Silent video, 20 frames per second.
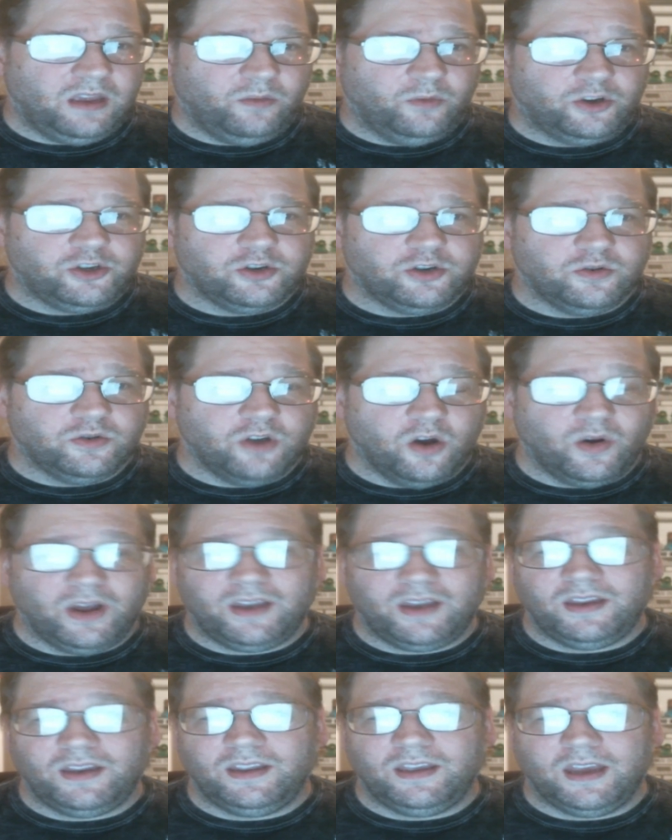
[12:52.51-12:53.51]
in which you go
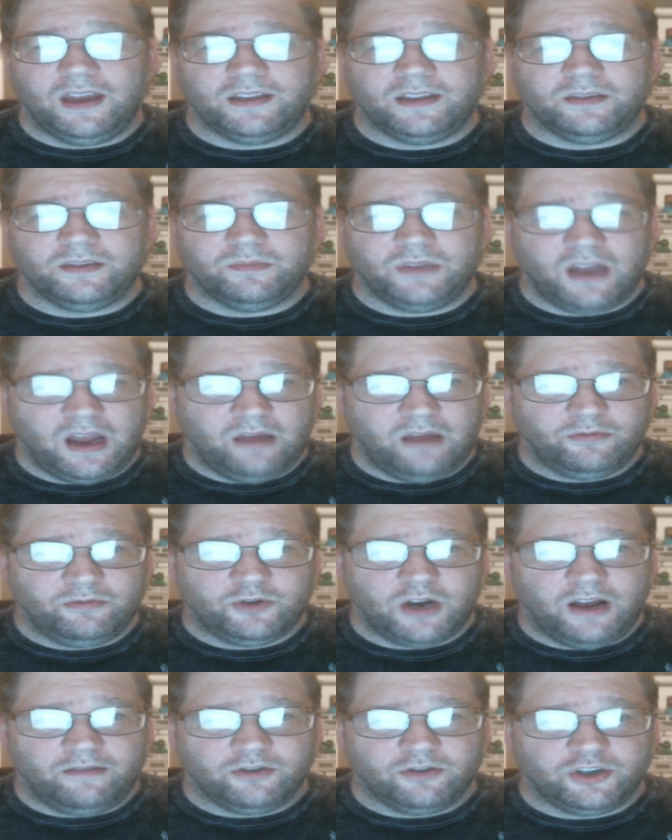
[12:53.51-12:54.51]
ahead and get some time
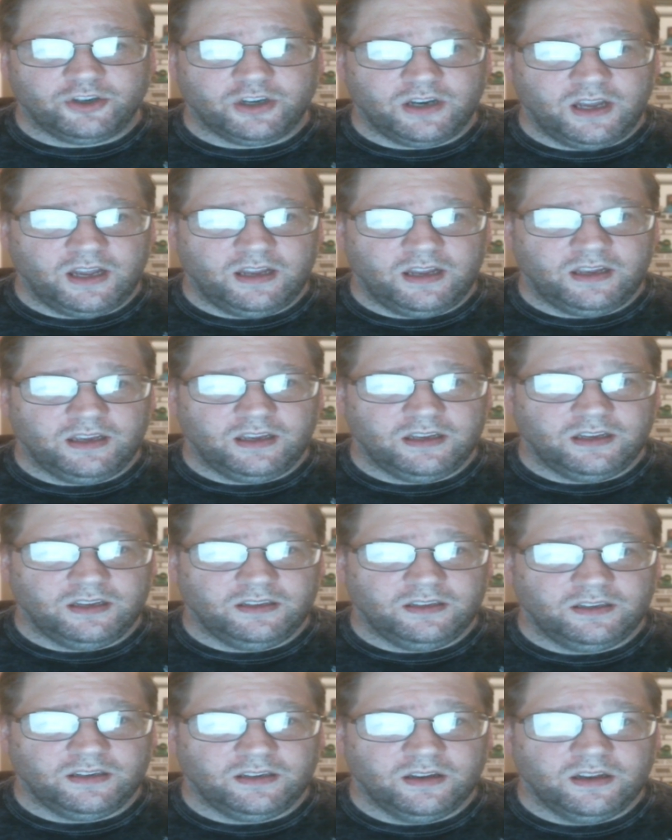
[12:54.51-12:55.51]
travel
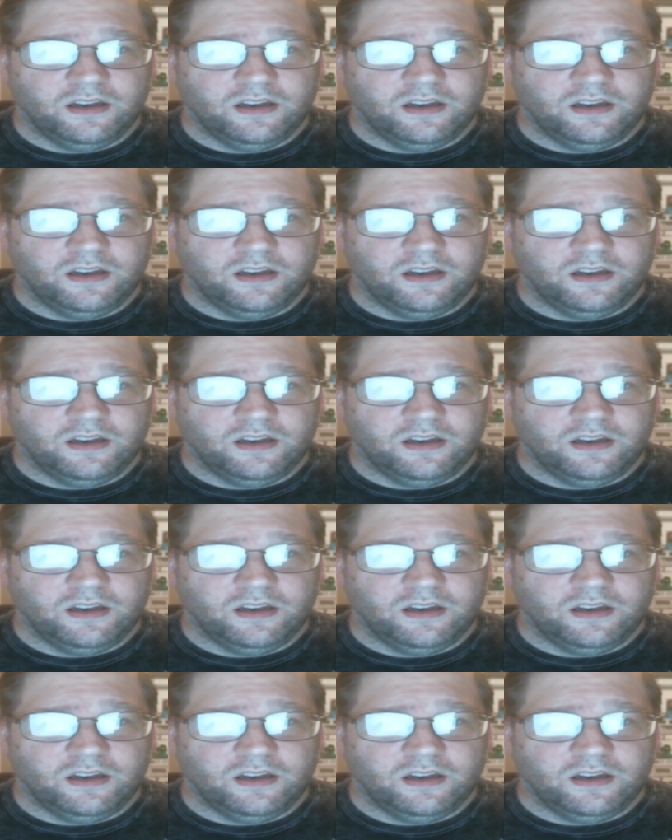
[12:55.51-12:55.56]
shenanigans